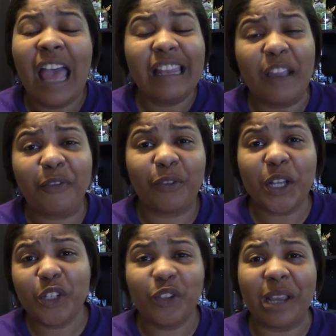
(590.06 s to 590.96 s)
they
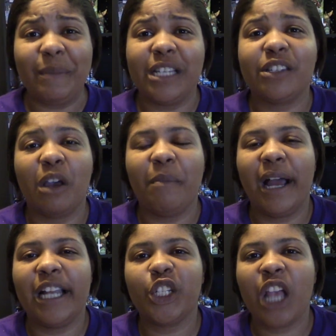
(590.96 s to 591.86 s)
frustrate me so
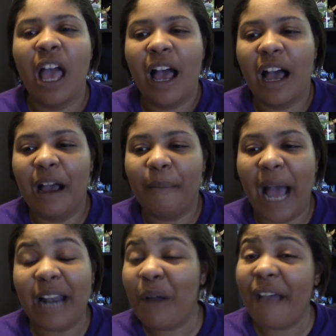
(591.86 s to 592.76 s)
much.
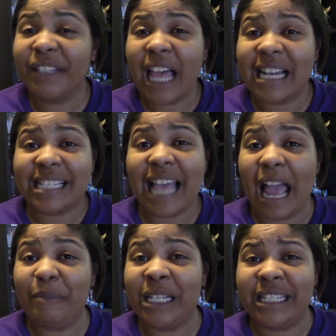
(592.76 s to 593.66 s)
I don't have a lot of
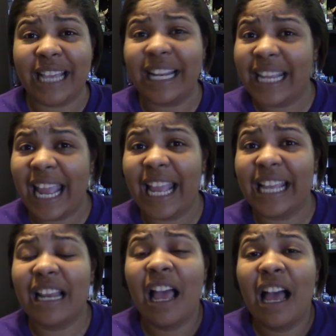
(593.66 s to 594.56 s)
time to
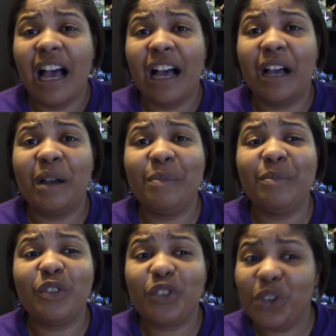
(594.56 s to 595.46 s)
dedicate
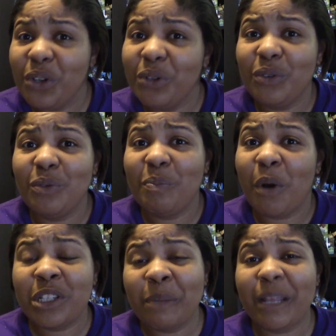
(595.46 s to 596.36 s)
to
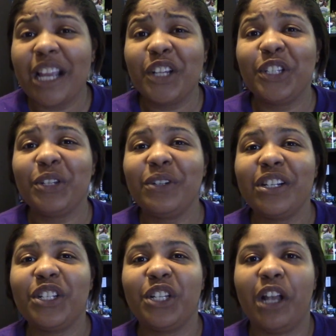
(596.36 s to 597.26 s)
multiplayer
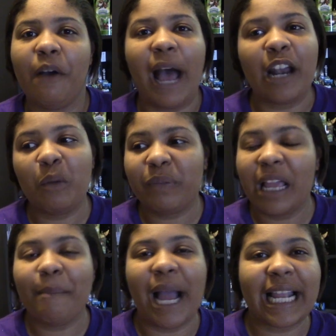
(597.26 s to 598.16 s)
shooters. You know, I don't
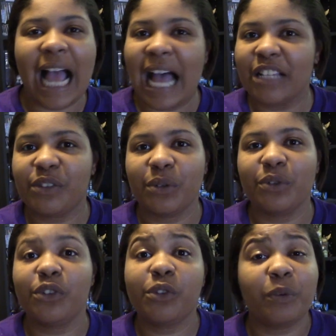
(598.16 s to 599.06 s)
play my
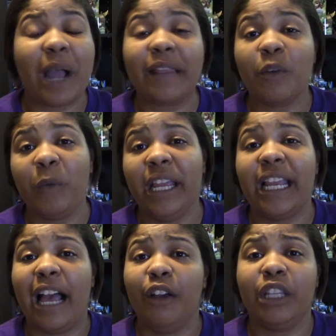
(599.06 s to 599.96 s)
consoles throughout the
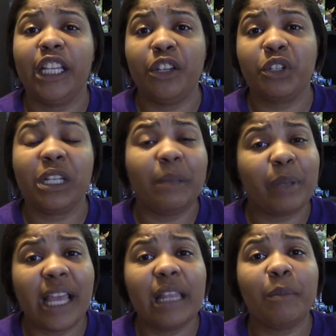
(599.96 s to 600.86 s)
week. I only usually
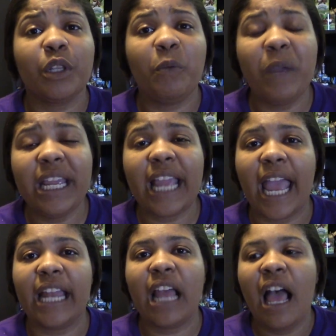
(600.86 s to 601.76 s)
play them on the
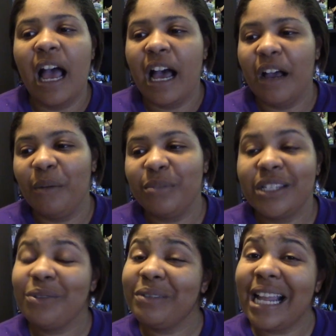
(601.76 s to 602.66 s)
weekend.
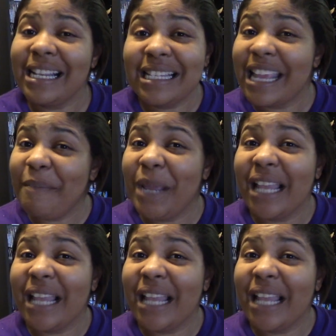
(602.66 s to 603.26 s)
So that doesn't give me